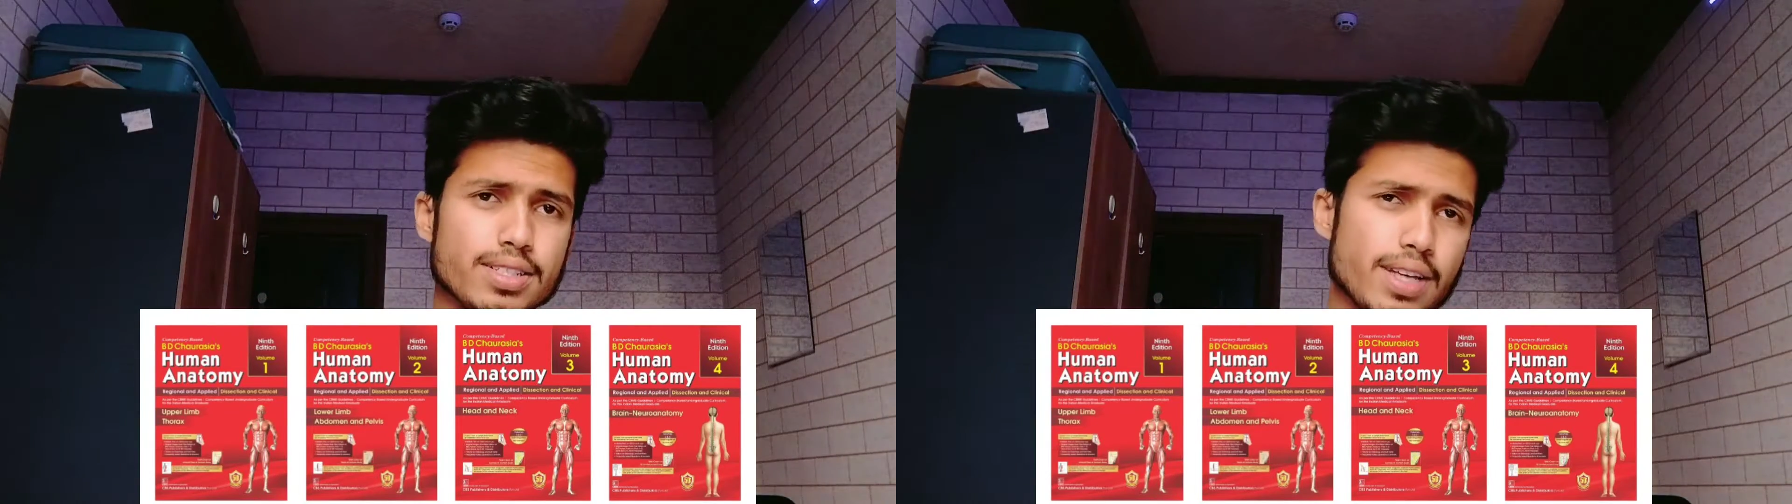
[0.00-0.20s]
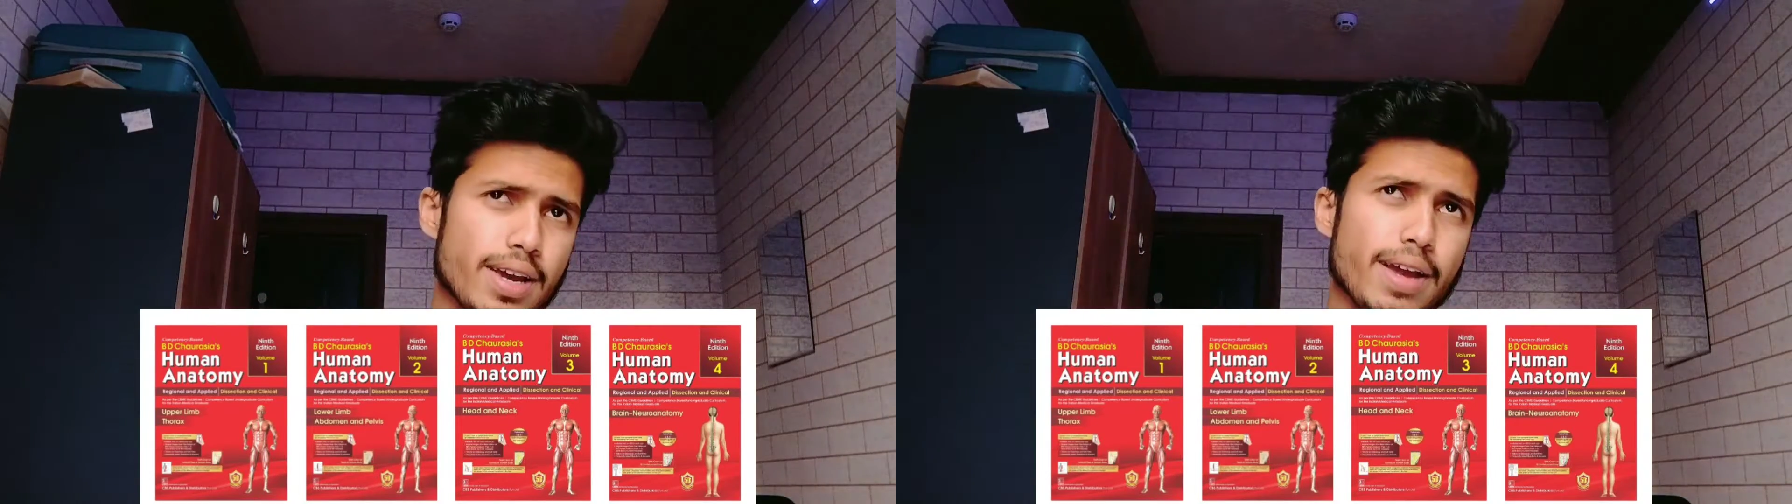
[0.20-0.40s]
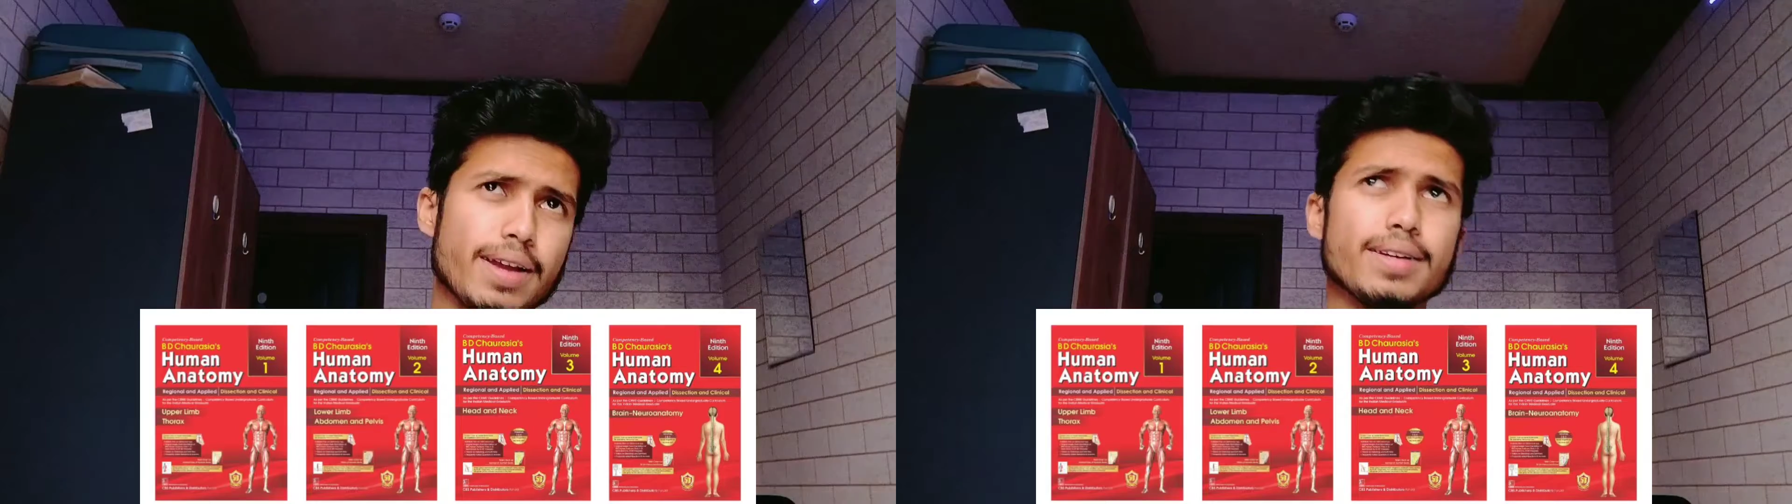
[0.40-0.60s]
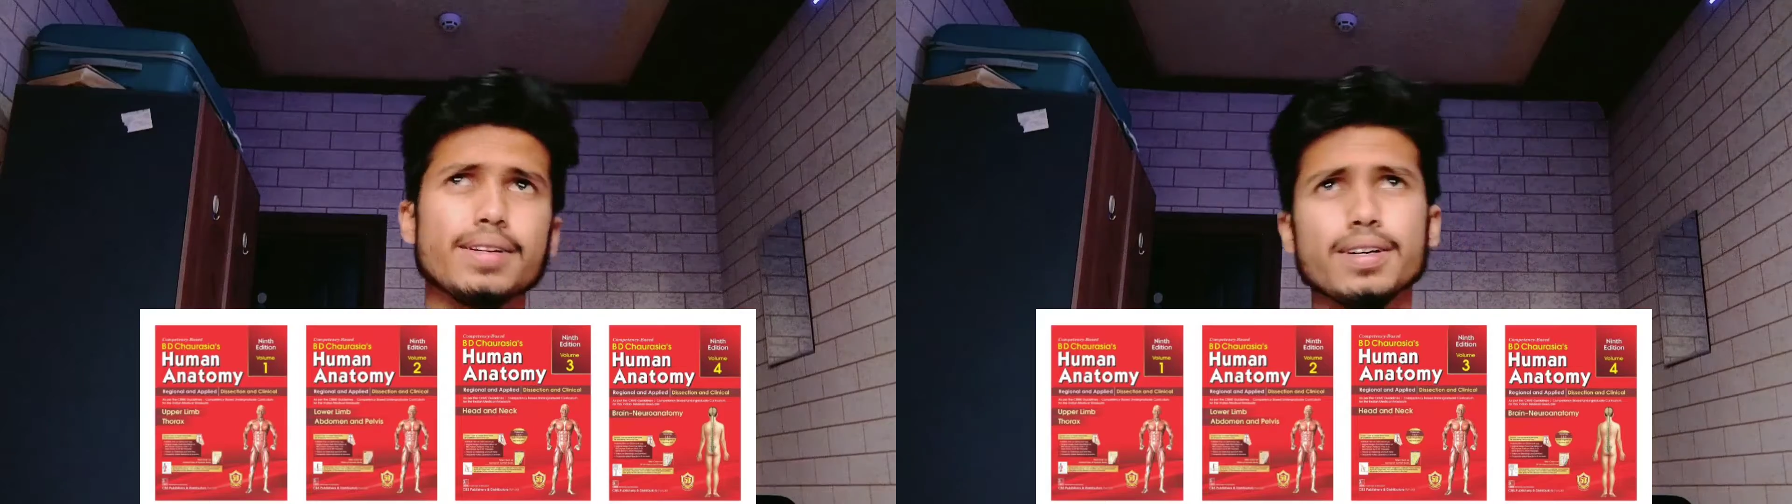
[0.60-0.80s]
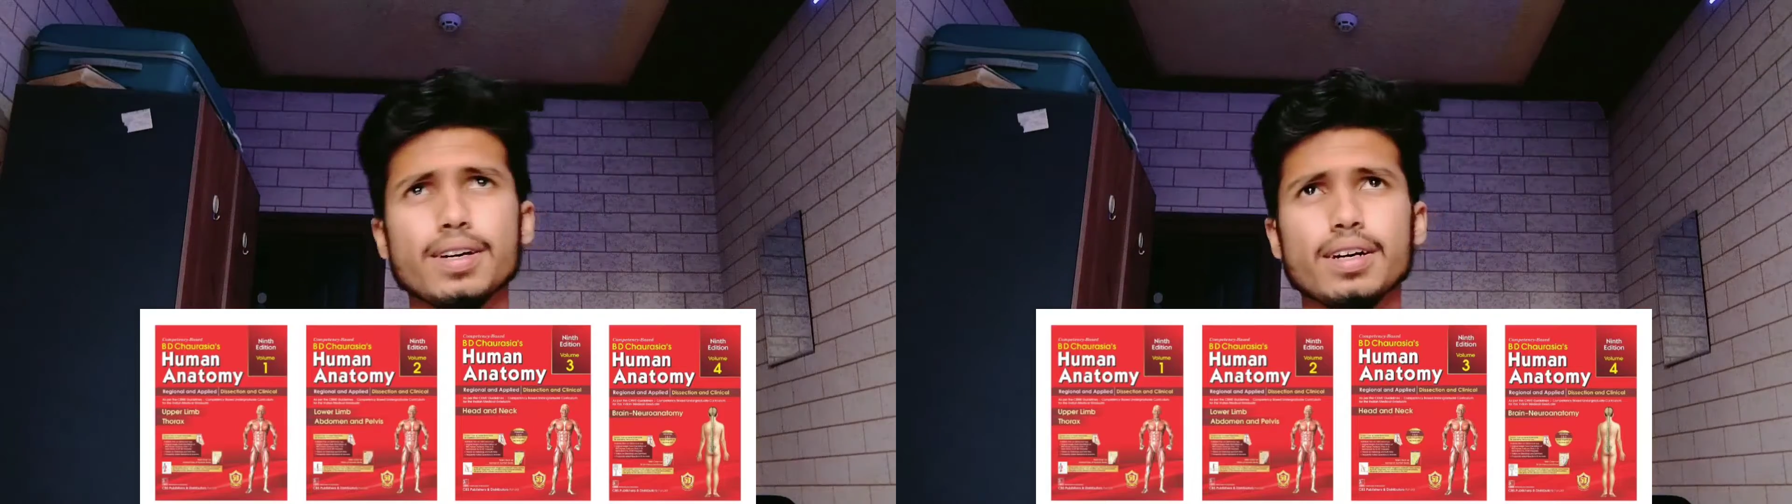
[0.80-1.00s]

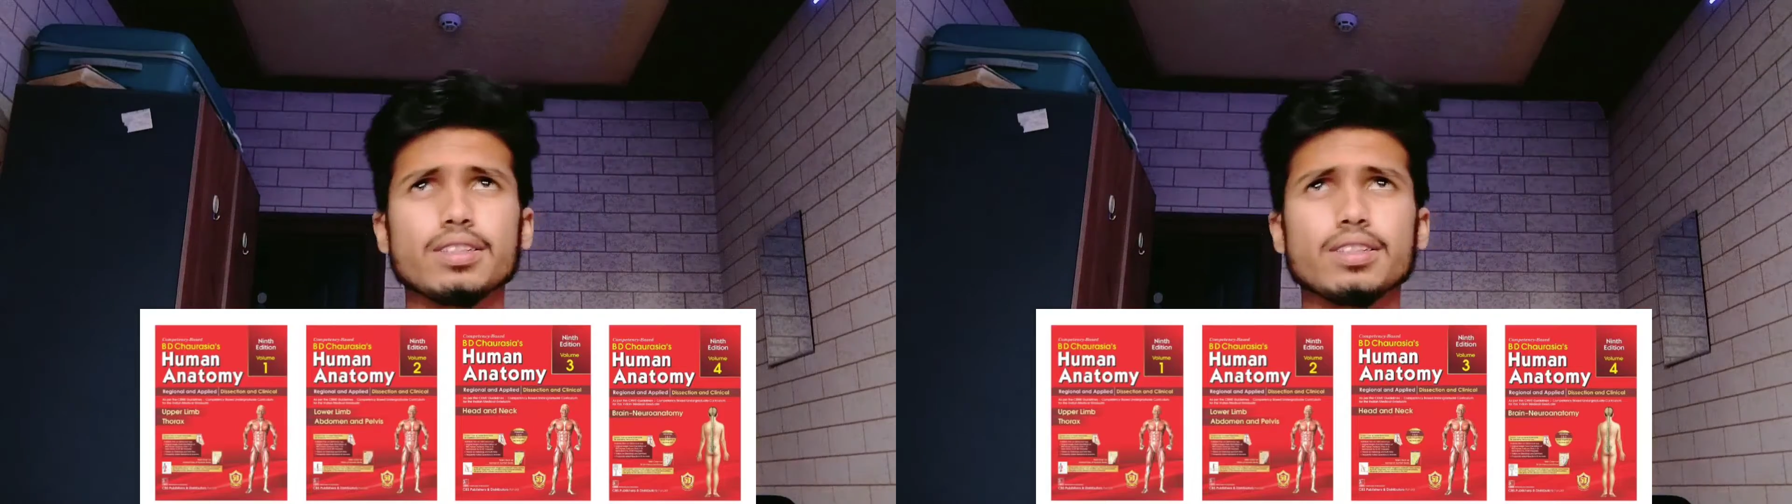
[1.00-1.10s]
Second uh,